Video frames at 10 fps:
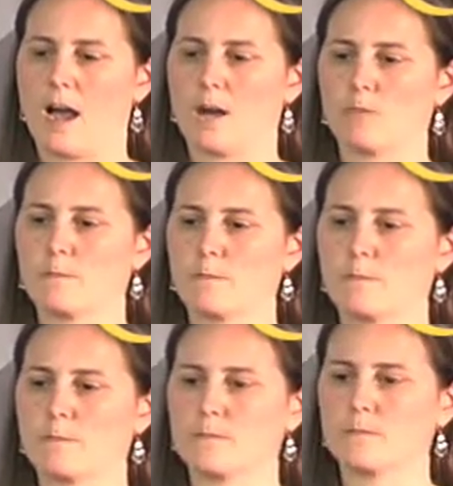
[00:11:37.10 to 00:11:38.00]
I would,
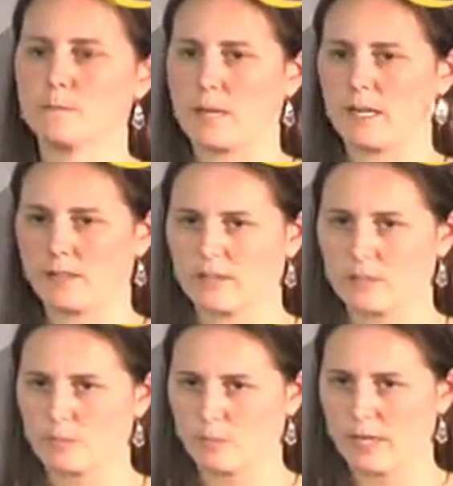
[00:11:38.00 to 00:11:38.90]
depending on the
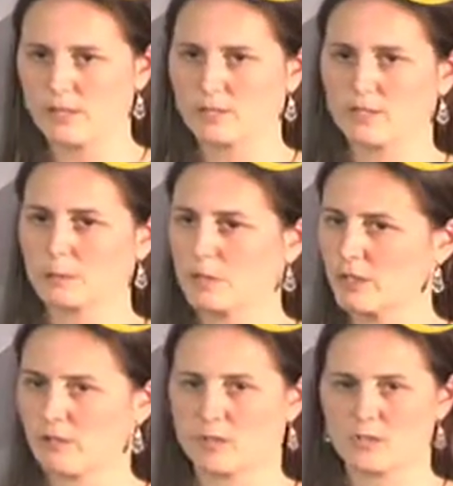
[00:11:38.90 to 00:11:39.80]
situation,
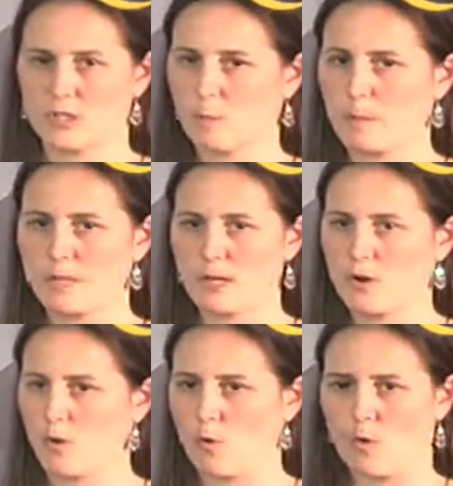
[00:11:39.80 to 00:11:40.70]
especially if they're a
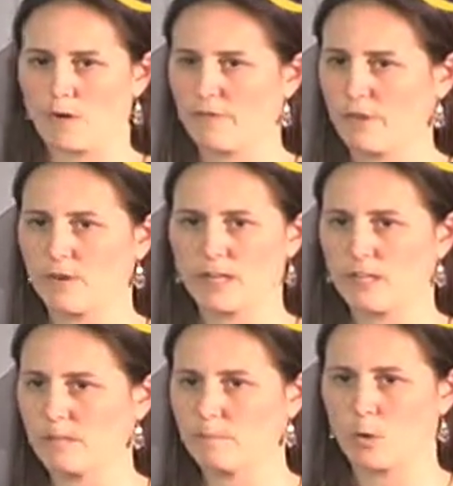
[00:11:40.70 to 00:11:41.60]
COPD or if they're
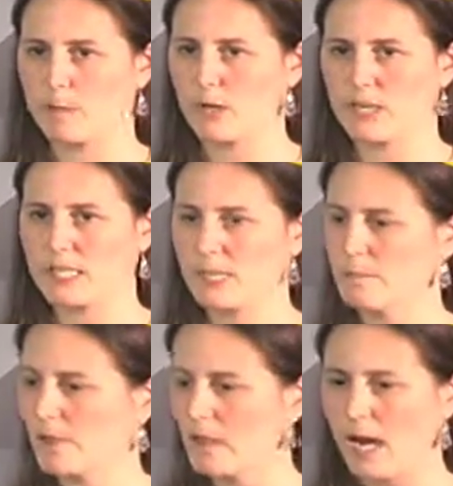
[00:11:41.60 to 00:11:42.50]
in pulmonary
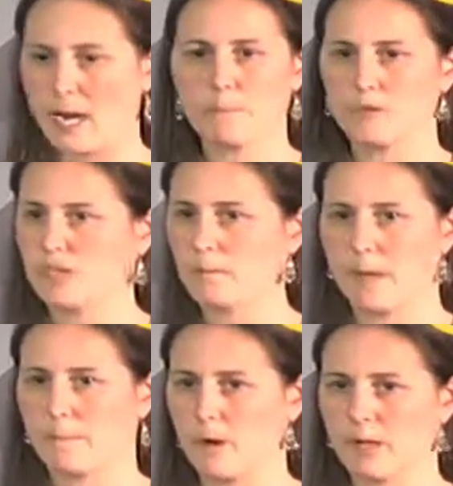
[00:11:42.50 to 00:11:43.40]
edema, I'd put
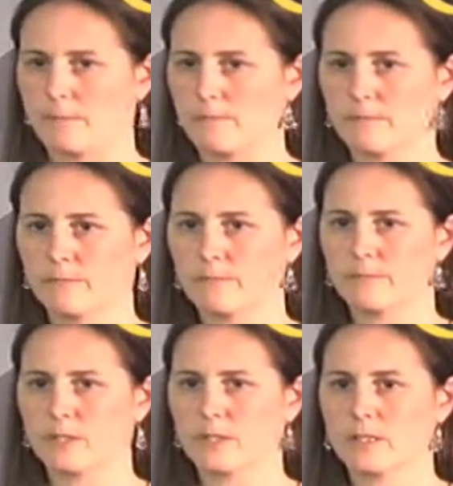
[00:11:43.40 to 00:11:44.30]
CPAP on them
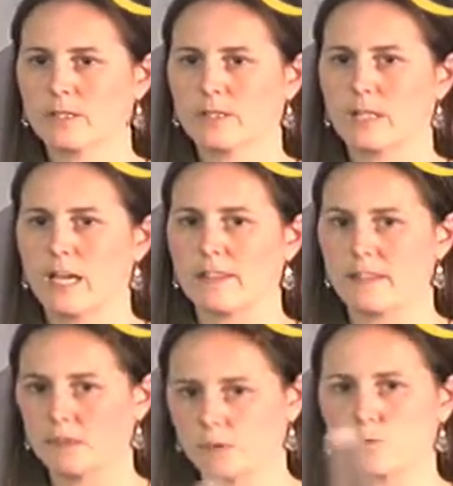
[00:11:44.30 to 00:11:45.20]
and
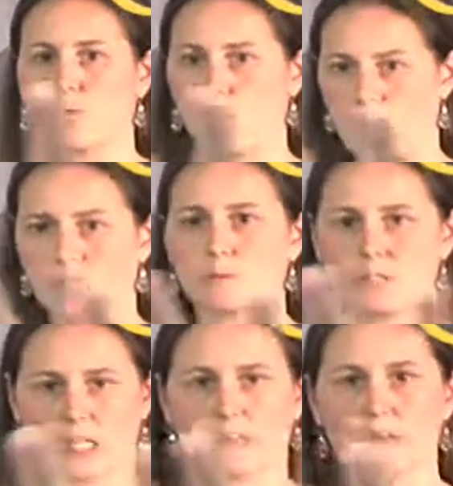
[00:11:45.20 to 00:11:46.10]
then just sort of watch
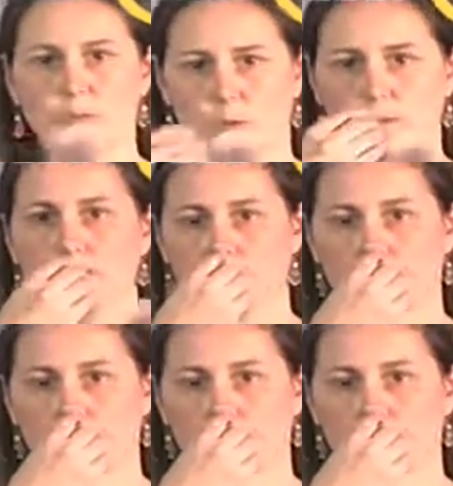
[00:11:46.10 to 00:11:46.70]
them, see how they do.